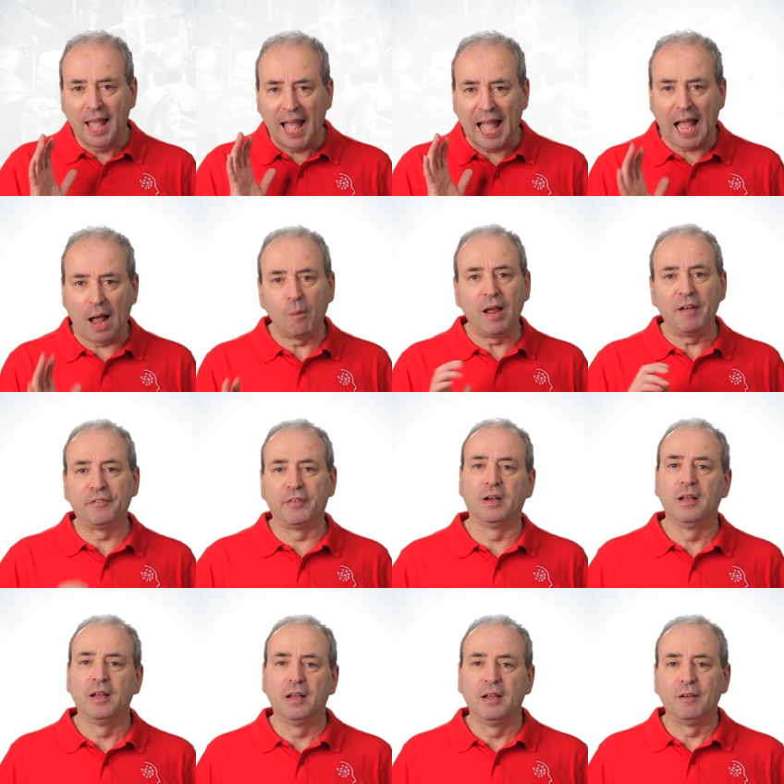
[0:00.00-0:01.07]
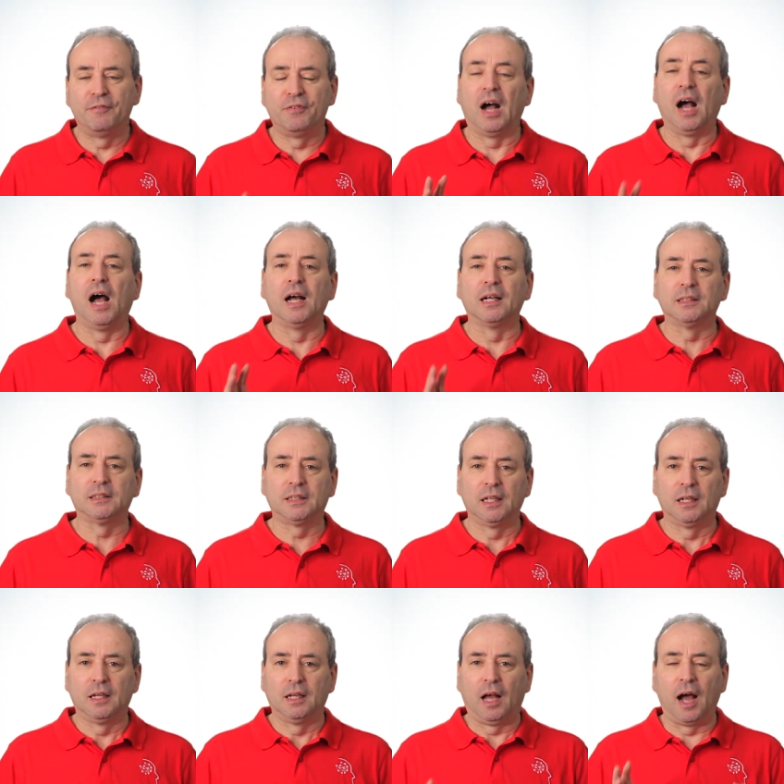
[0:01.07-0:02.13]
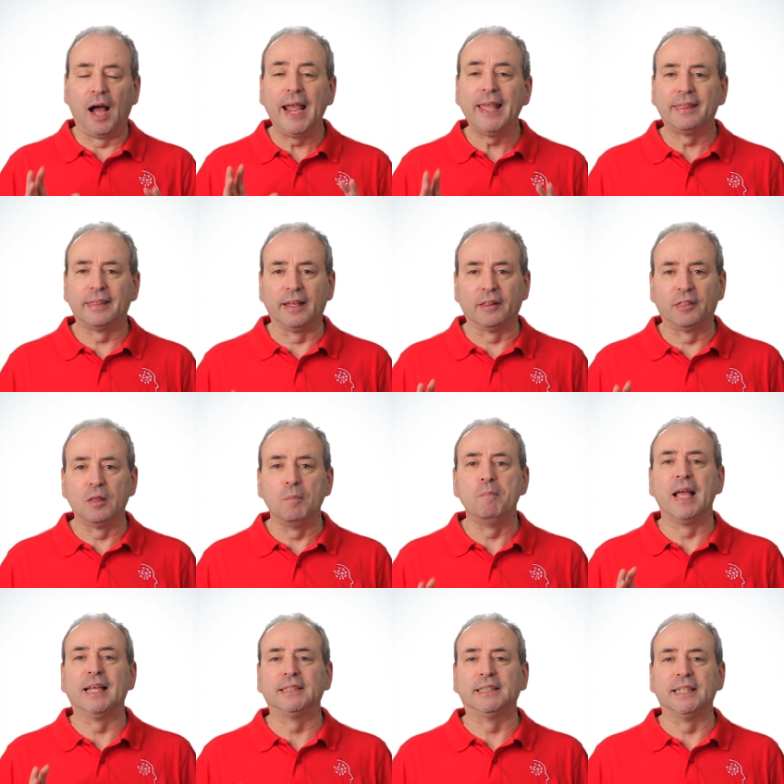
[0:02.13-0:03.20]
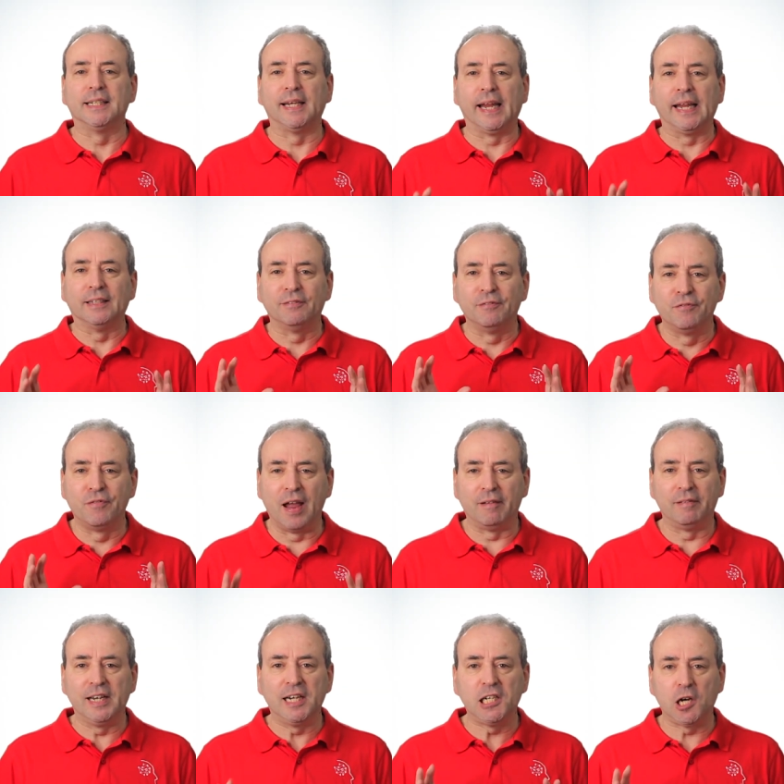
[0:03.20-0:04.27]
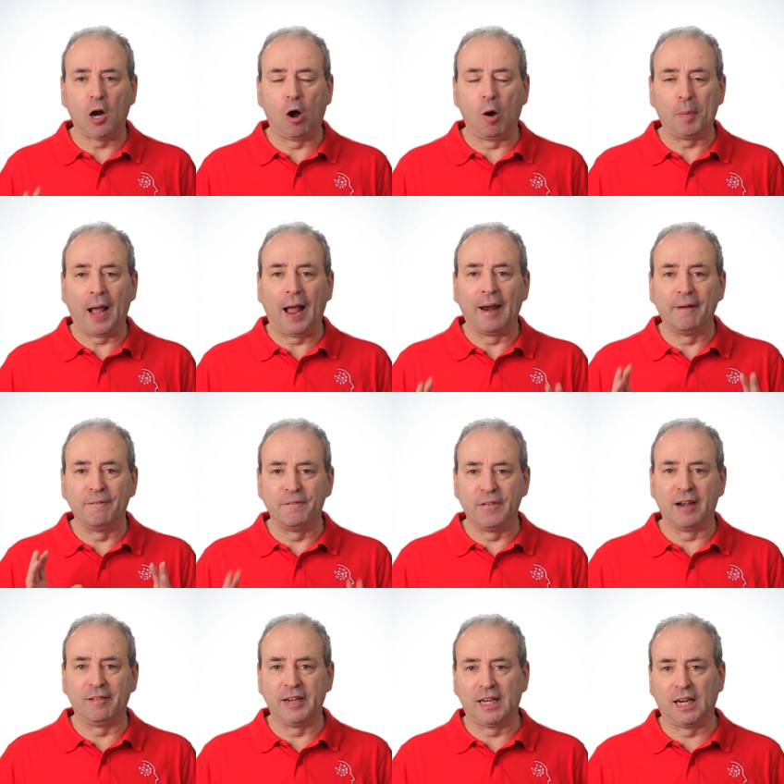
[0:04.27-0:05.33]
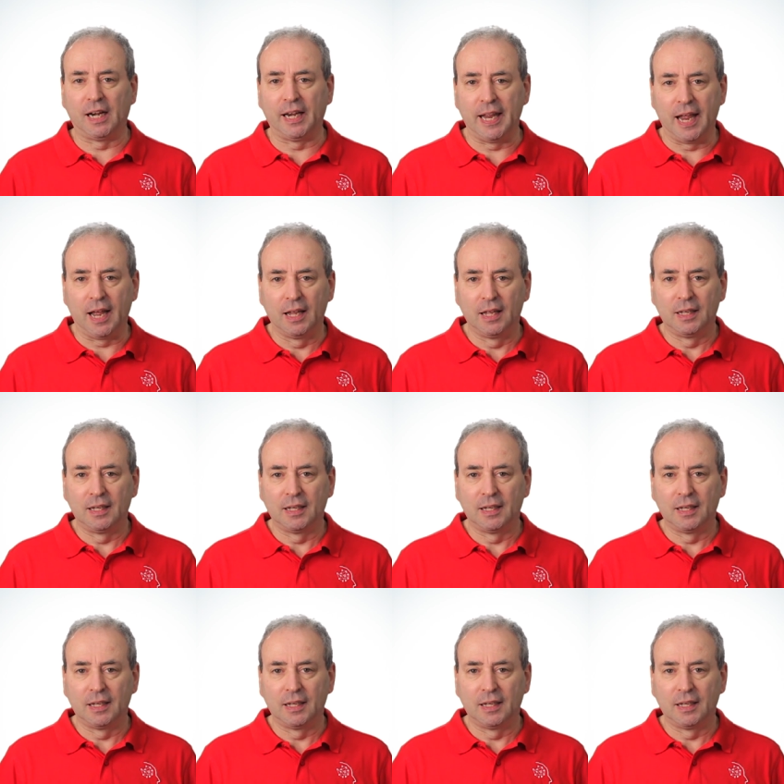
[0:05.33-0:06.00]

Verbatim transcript: However, for us, I think the message is very sharp and very clear.